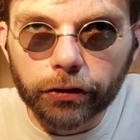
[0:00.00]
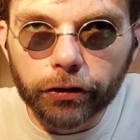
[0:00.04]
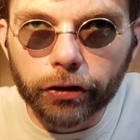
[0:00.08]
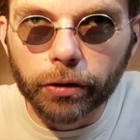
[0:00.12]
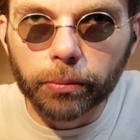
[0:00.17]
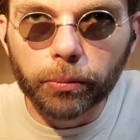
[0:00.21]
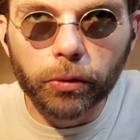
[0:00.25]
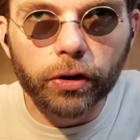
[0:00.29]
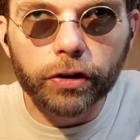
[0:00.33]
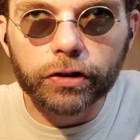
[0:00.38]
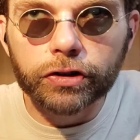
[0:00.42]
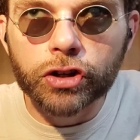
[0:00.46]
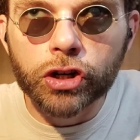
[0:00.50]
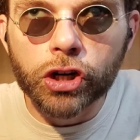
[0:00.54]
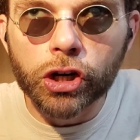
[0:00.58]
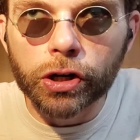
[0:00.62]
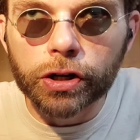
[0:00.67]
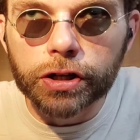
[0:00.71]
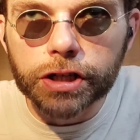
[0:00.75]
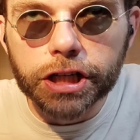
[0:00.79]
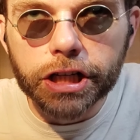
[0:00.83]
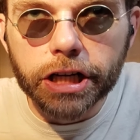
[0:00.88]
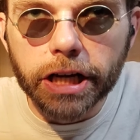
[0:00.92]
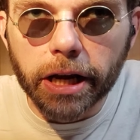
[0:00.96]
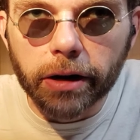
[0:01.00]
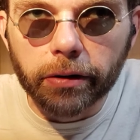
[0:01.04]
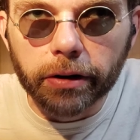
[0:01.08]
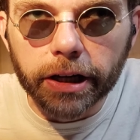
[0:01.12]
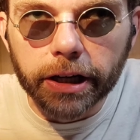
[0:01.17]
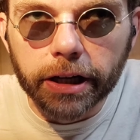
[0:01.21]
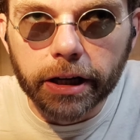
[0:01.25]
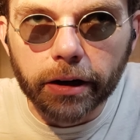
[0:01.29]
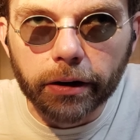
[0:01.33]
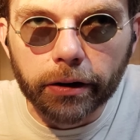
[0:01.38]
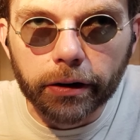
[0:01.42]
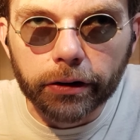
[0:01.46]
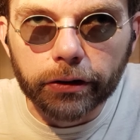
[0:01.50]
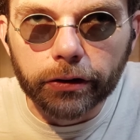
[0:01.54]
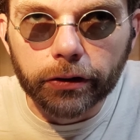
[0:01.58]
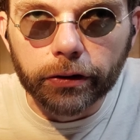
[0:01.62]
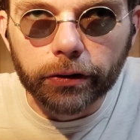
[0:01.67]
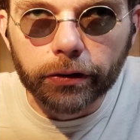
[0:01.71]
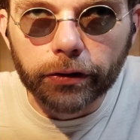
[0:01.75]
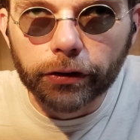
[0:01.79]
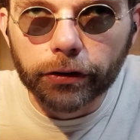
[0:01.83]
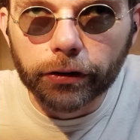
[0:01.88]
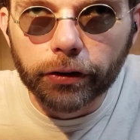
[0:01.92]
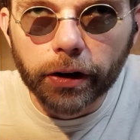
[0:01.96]
They're more tertiary
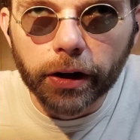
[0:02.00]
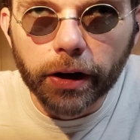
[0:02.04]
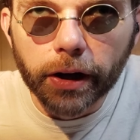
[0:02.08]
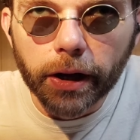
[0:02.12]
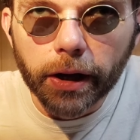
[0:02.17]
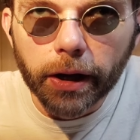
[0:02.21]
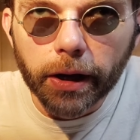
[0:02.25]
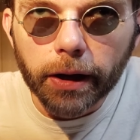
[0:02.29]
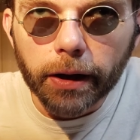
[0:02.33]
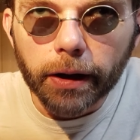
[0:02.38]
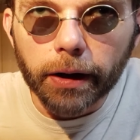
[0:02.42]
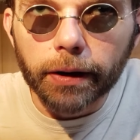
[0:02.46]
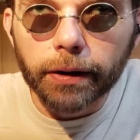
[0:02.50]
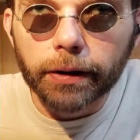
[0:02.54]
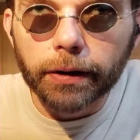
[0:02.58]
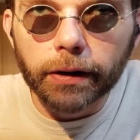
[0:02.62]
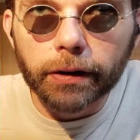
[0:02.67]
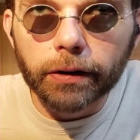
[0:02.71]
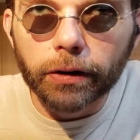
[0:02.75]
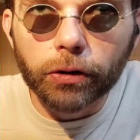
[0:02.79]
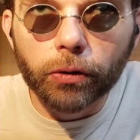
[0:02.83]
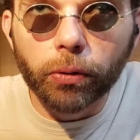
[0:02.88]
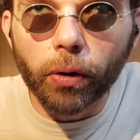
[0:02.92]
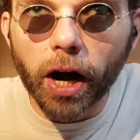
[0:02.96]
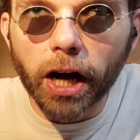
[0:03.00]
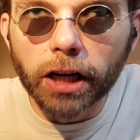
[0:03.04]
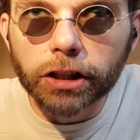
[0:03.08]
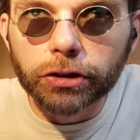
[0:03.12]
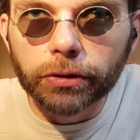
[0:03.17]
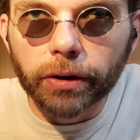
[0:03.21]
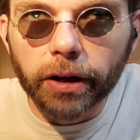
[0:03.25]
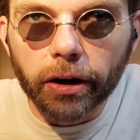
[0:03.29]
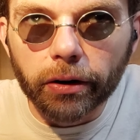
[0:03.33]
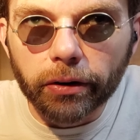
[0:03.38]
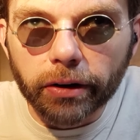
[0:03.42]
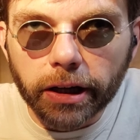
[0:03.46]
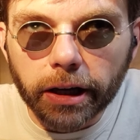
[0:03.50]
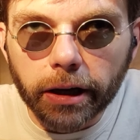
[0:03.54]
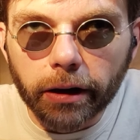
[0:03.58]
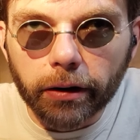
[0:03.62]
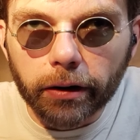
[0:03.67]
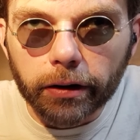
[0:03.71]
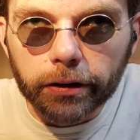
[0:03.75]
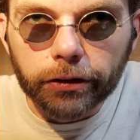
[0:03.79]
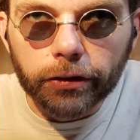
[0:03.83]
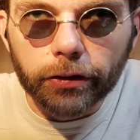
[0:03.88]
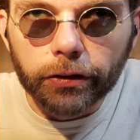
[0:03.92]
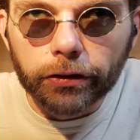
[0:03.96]
characters, quadriary
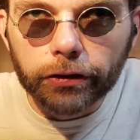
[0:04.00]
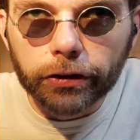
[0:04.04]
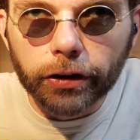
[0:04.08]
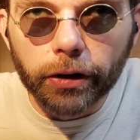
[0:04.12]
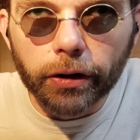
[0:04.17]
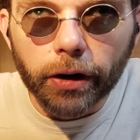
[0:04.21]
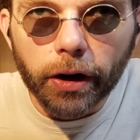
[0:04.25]
characters.